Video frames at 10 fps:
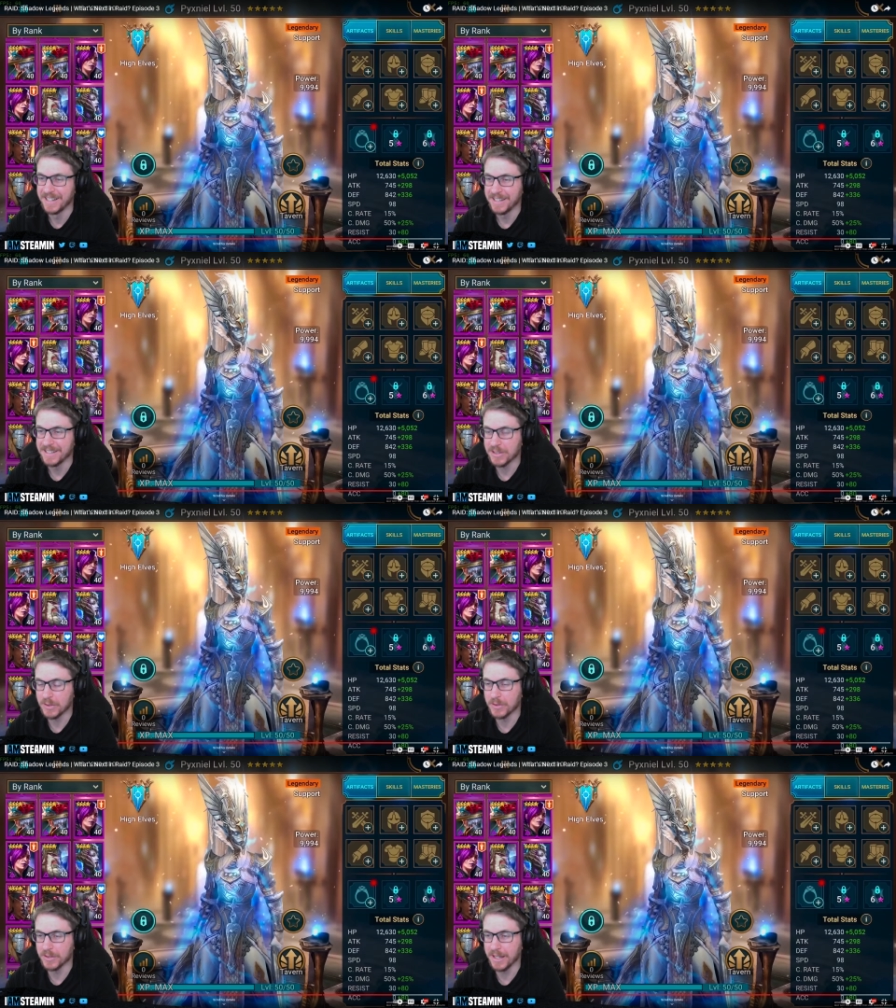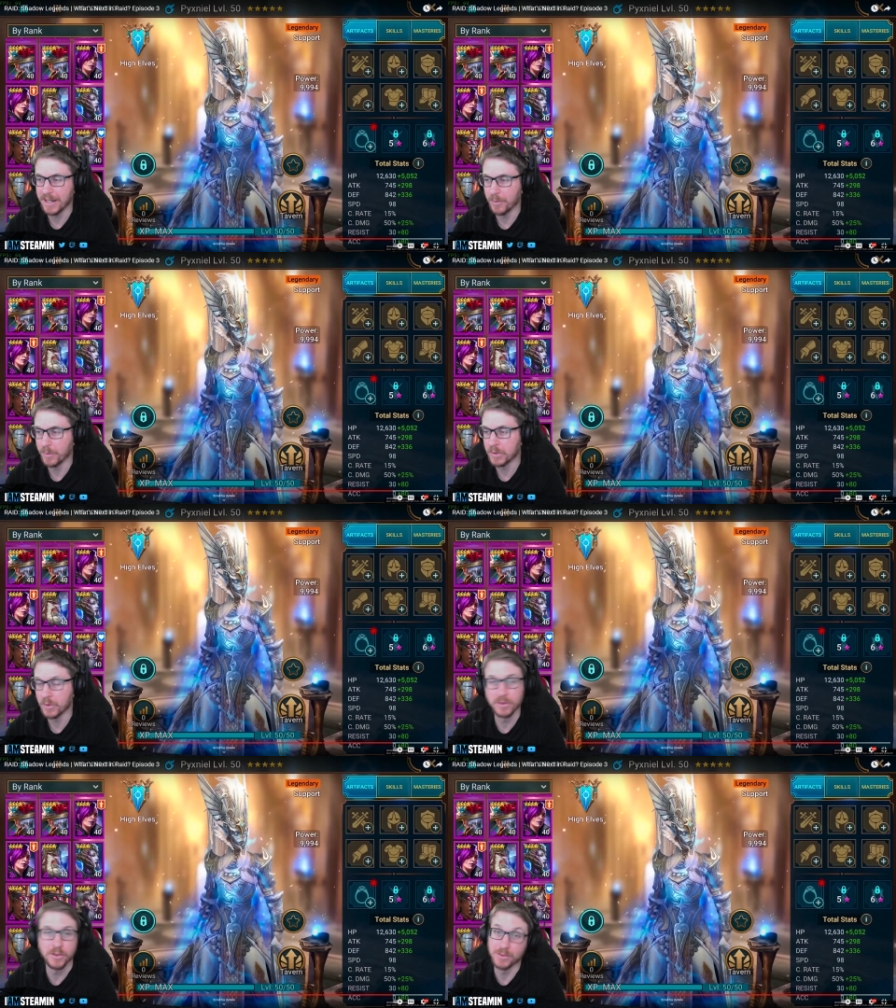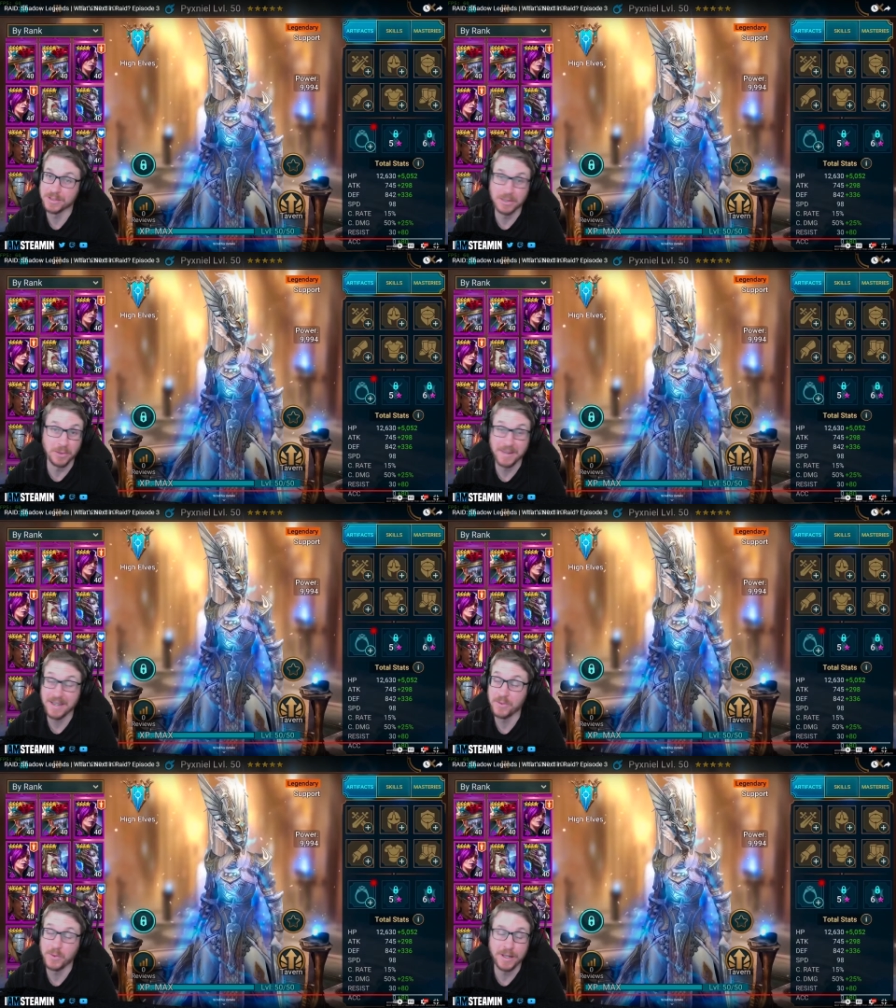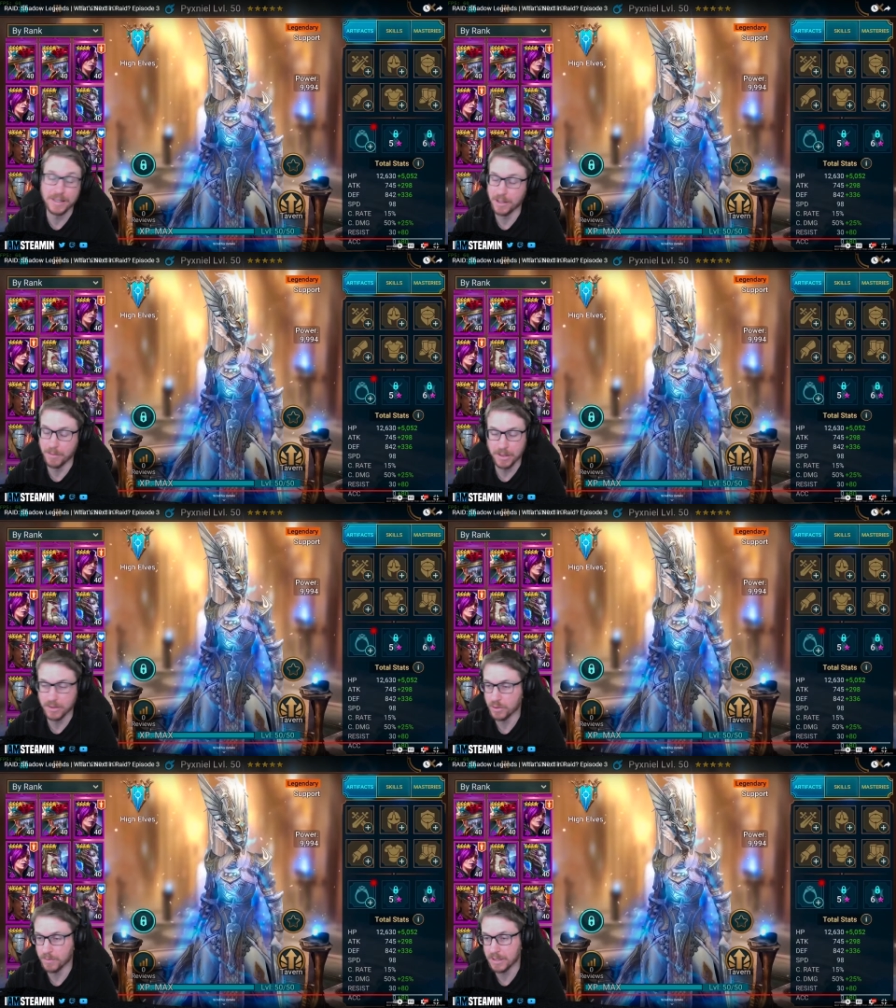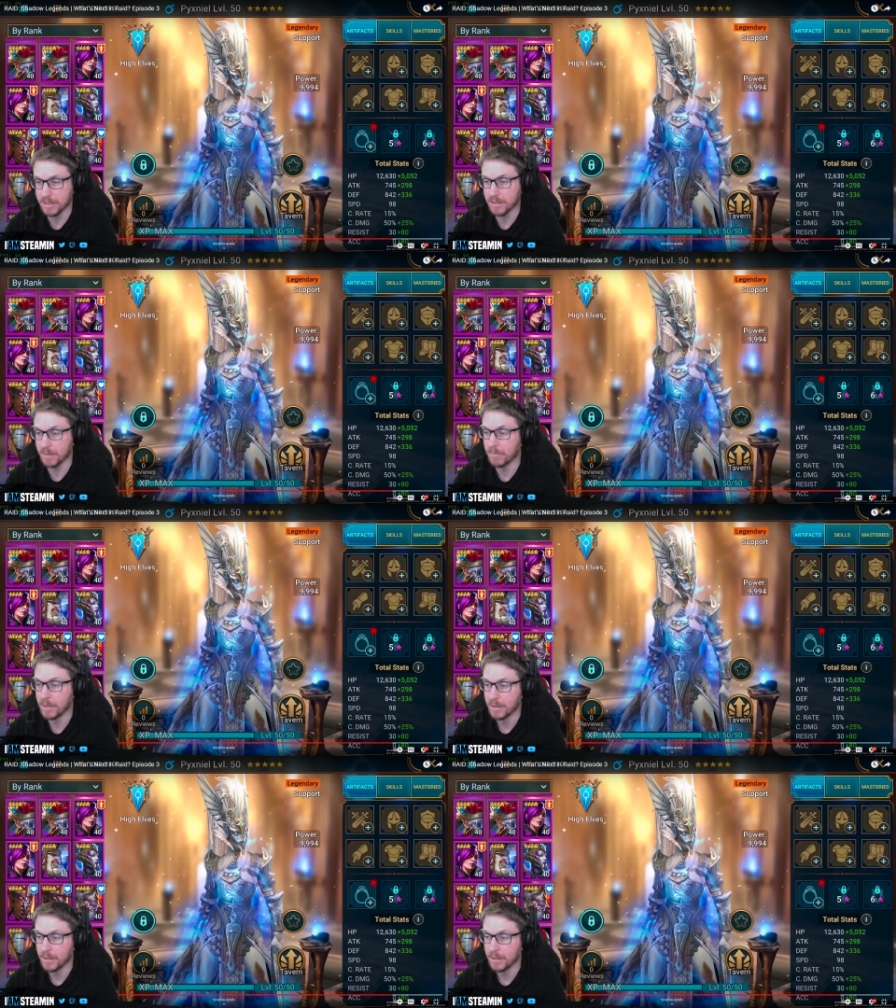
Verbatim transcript: So yeah, we don't know still. We have no idea about the dupe system.